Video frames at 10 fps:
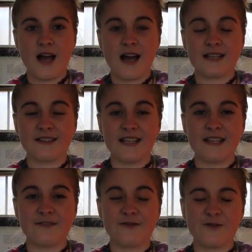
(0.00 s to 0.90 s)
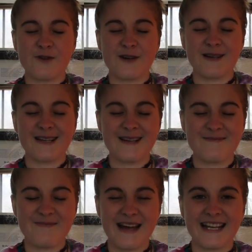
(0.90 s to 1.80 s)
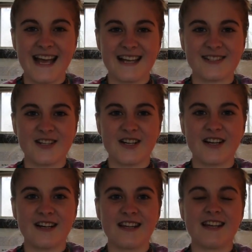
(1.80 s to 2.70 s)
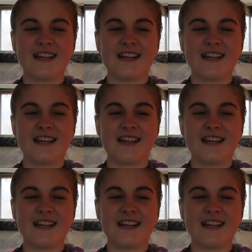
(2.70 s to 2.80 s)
I leave for Madagascar.